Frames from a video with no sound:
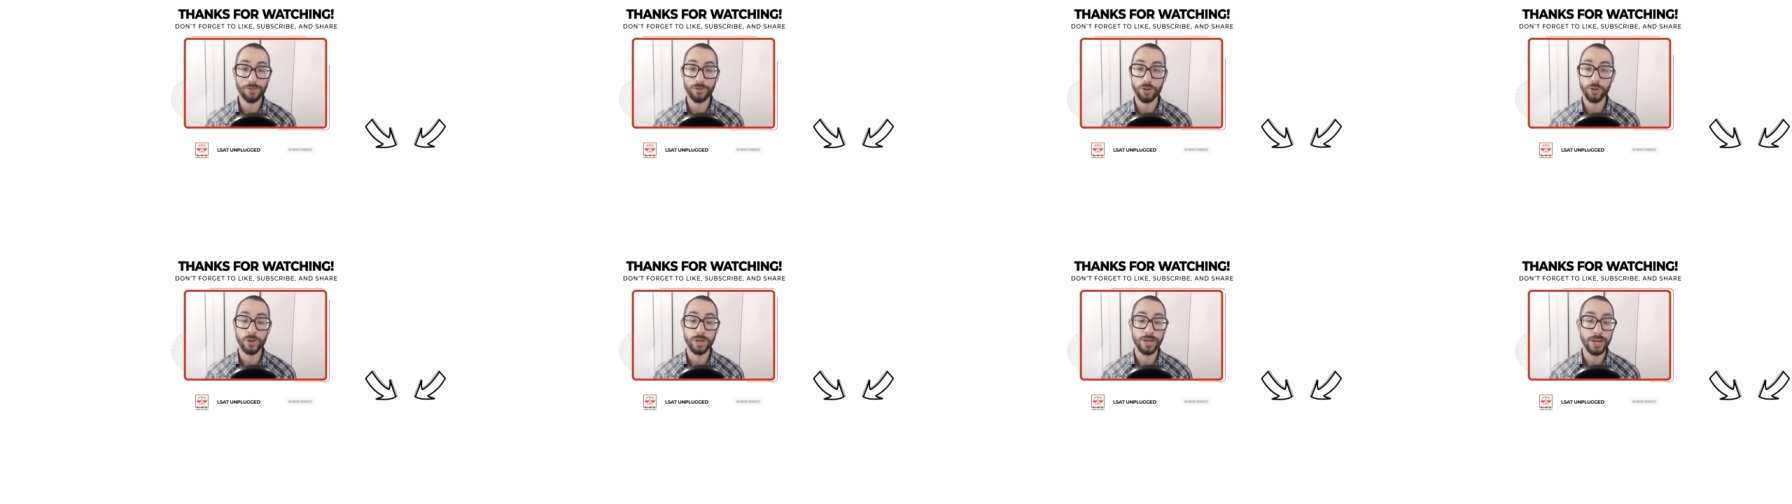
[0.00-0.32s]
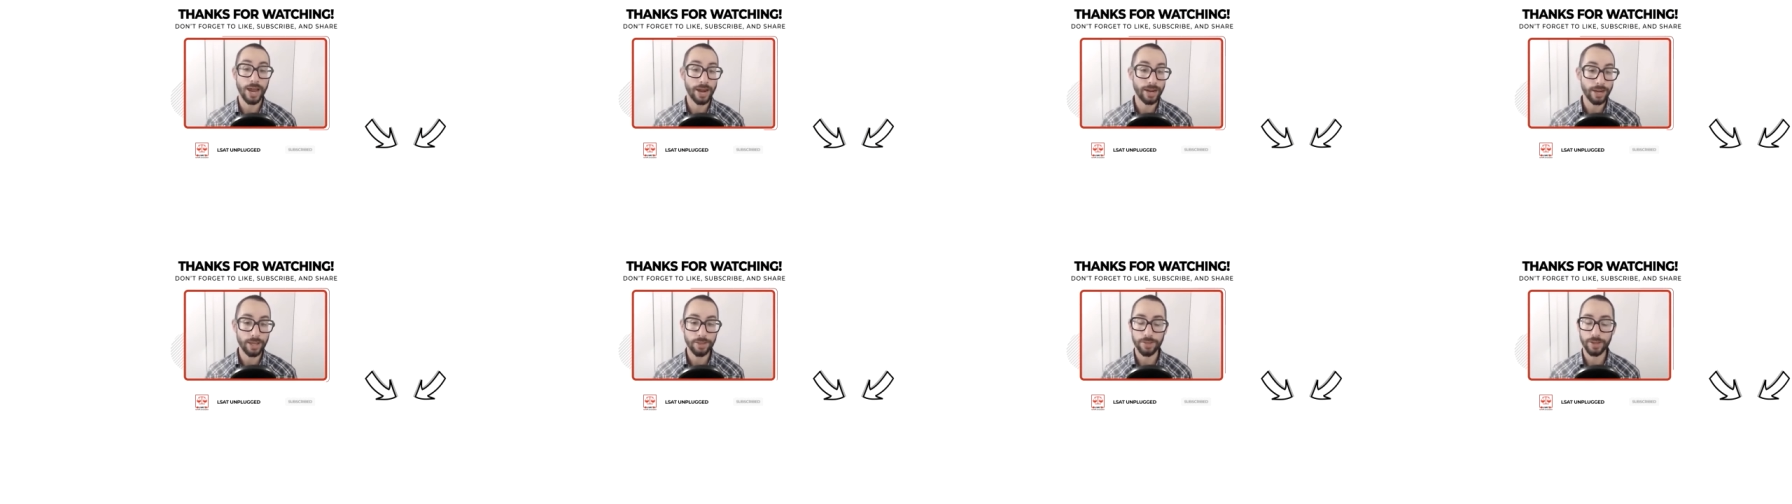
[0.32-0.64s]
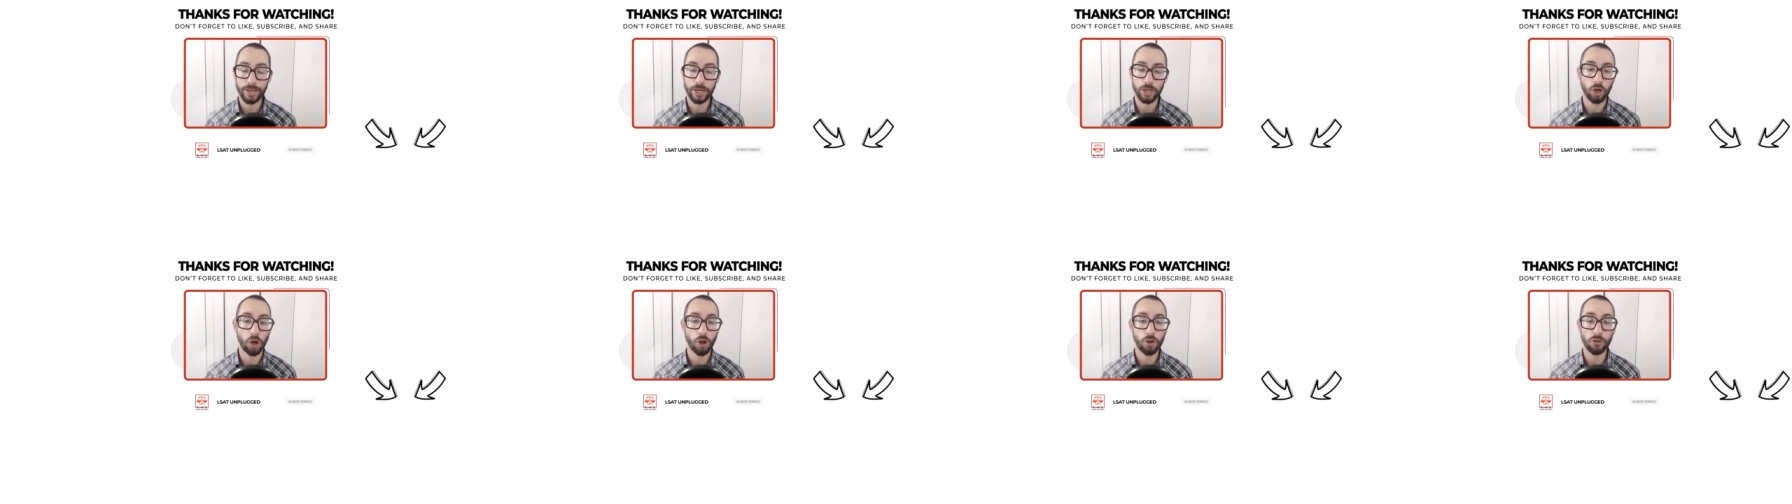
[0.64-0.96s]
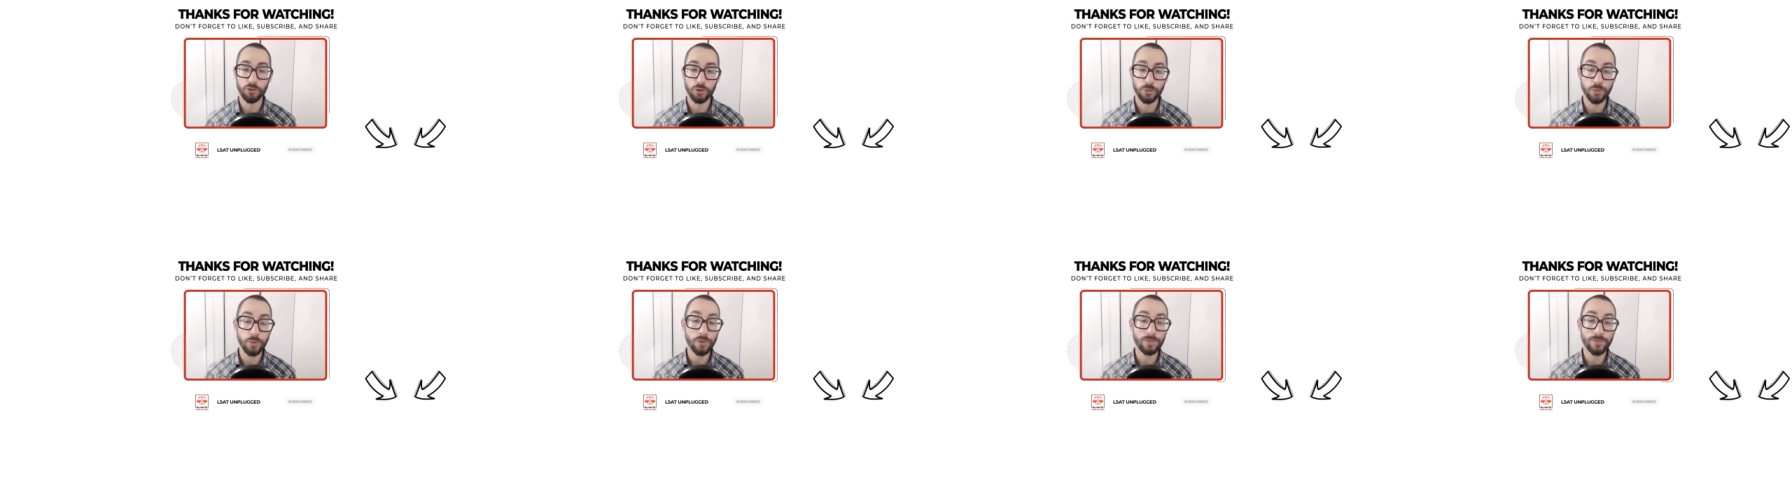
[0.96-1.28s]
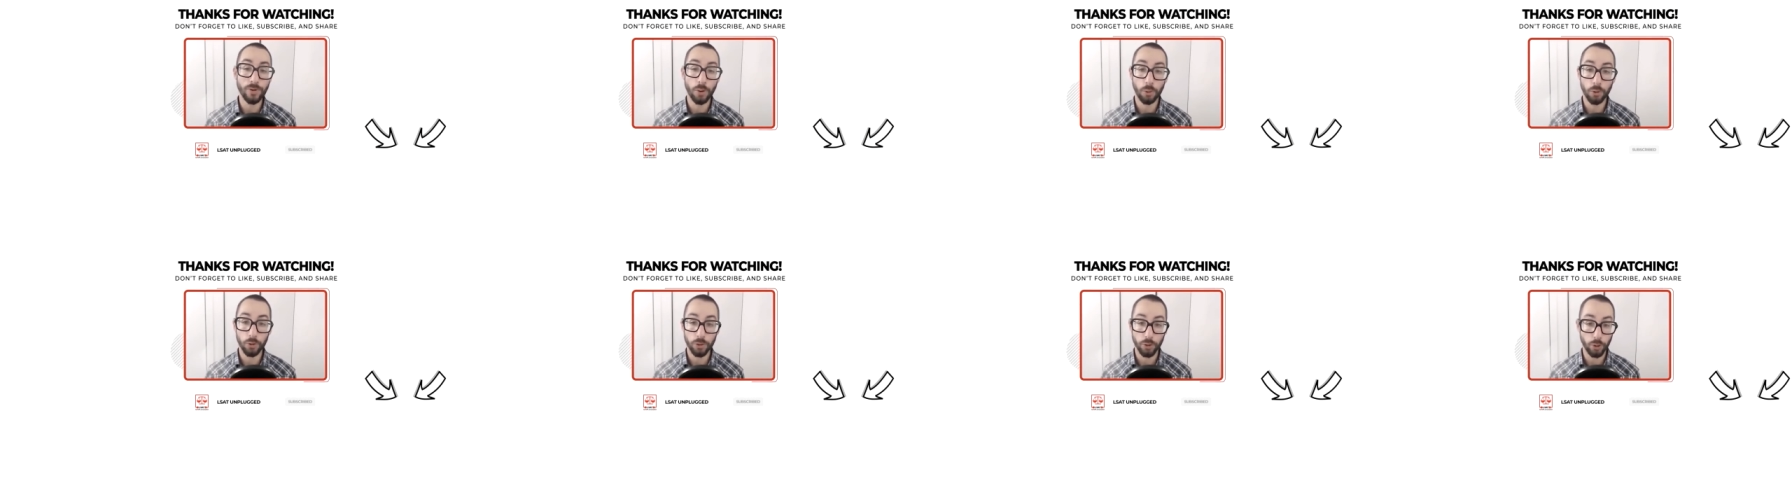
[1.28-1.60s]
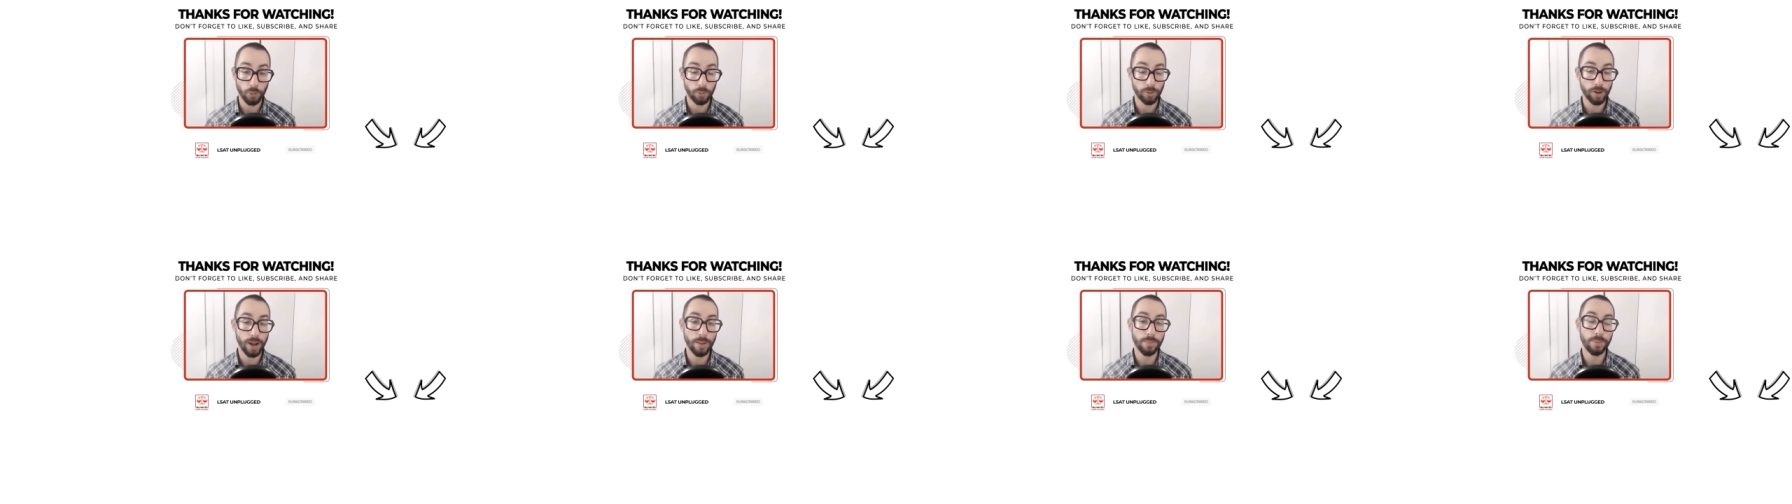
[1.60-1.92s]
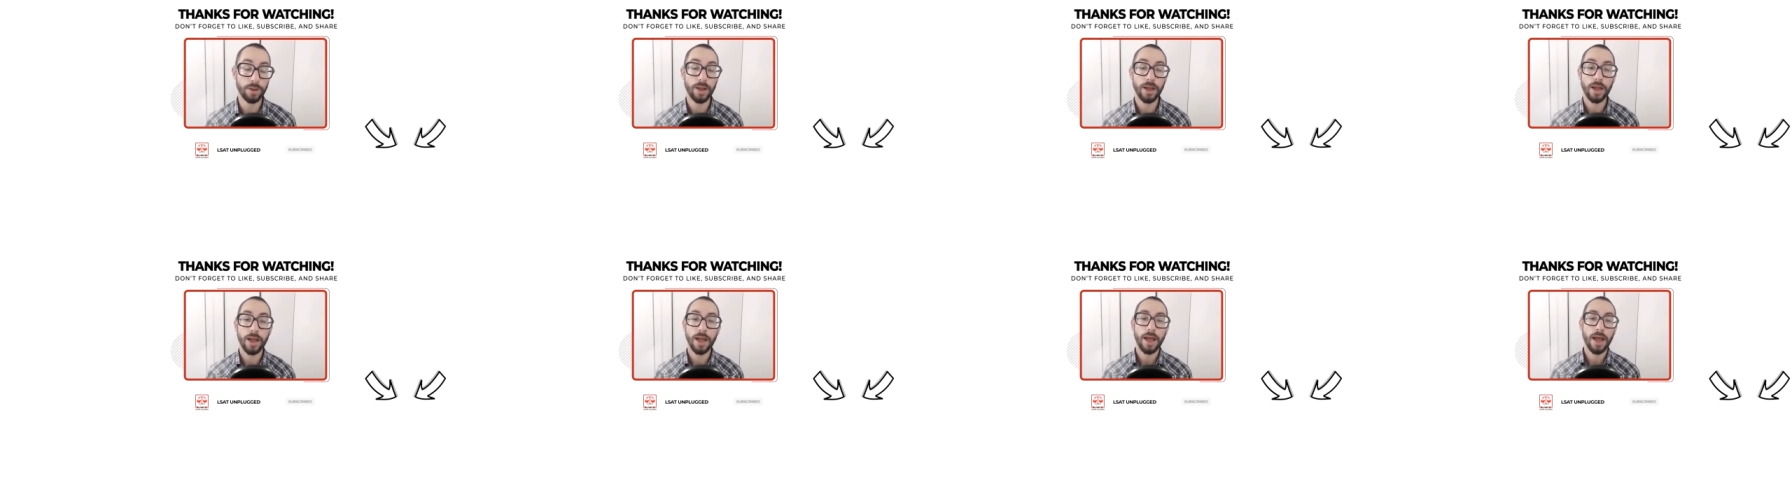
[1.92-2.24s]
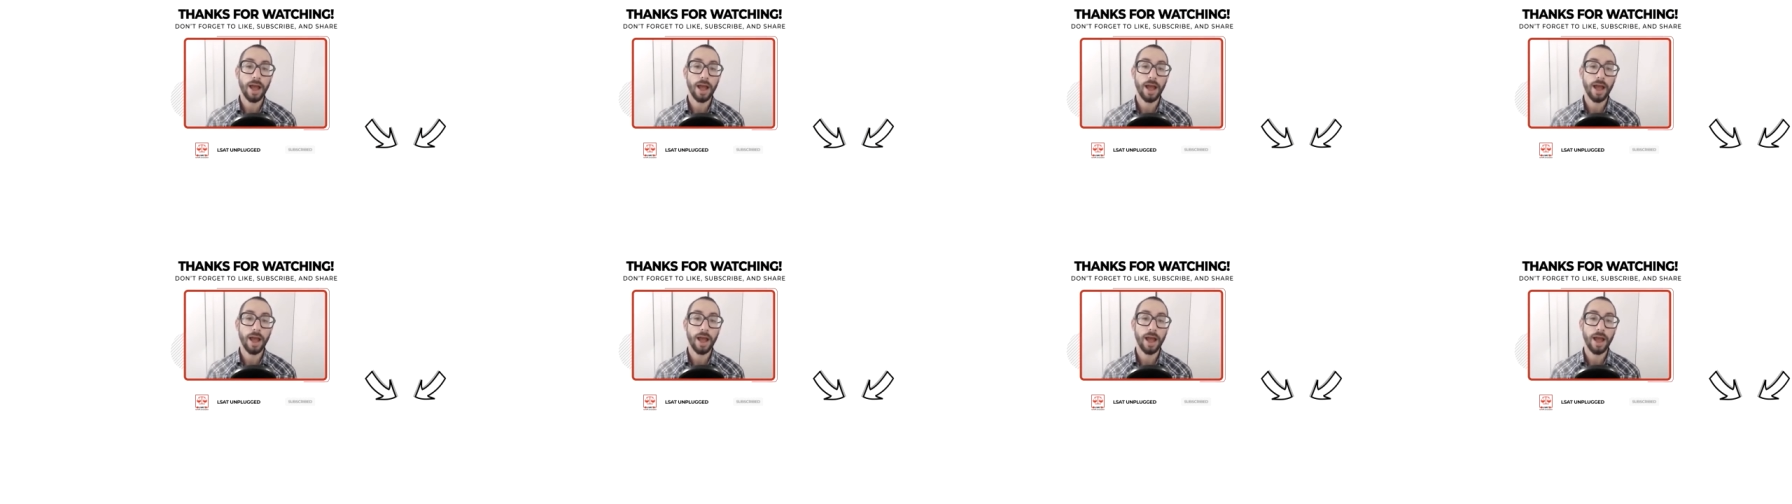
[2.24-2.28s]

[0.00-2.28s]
if you need anything at all as you move forward with your prep.